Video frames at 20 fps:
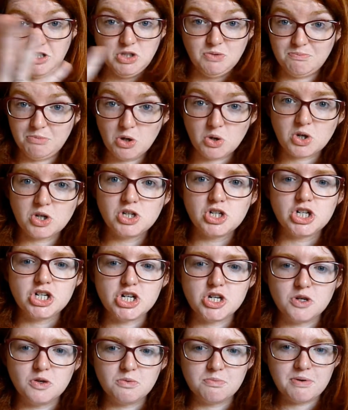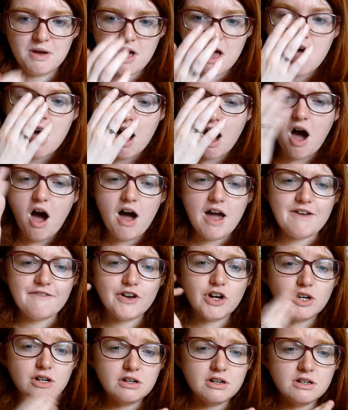BookTube. I've
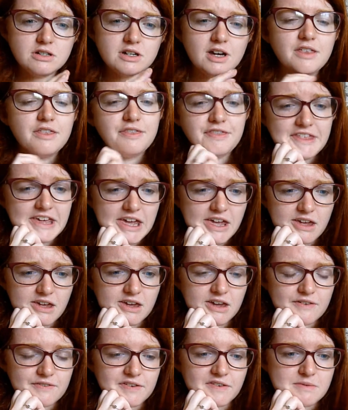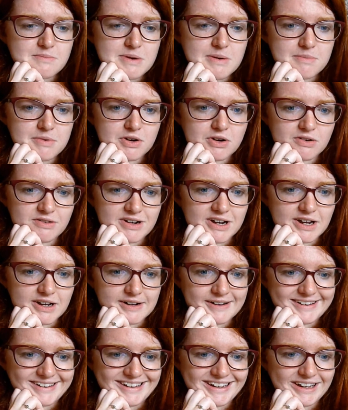heard, I think, if I remember
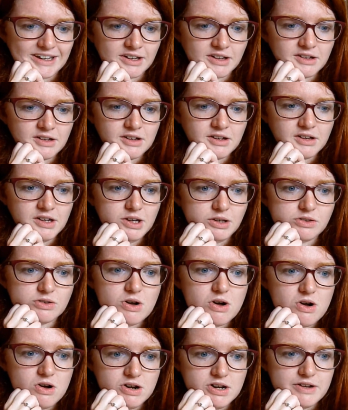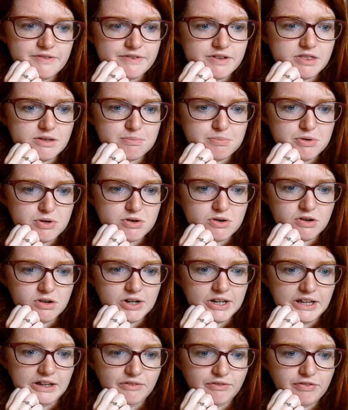correctly, it's Olive at the Book
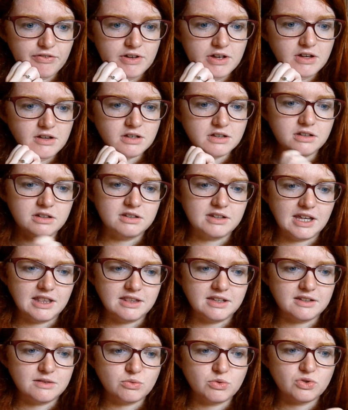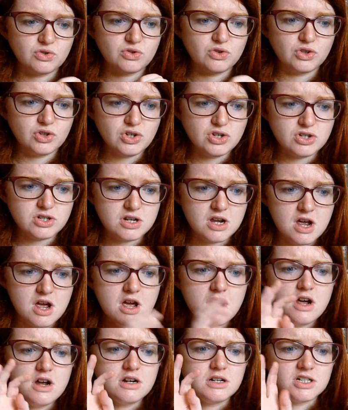Olive, said this was good.
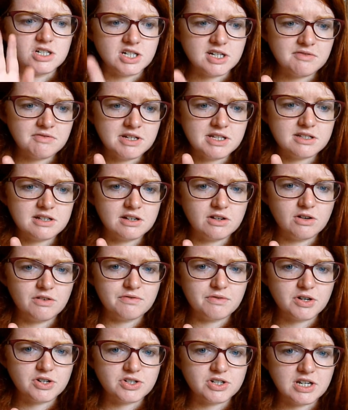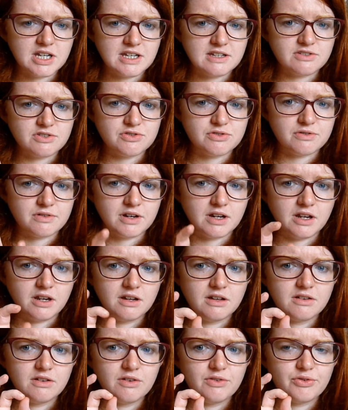She reads a lot of Russian history,
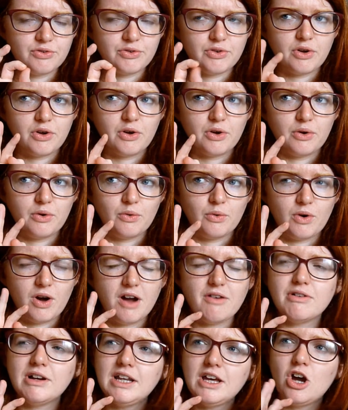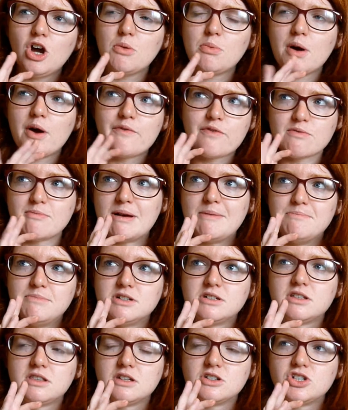so I really hope I've
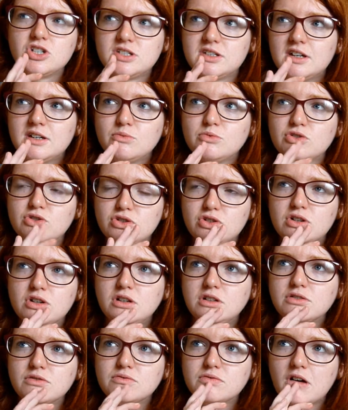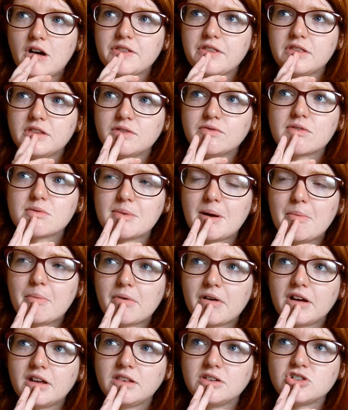remembered that she said it was good, rather than
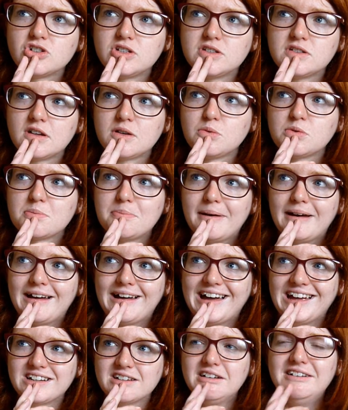remembering that she said it was bad,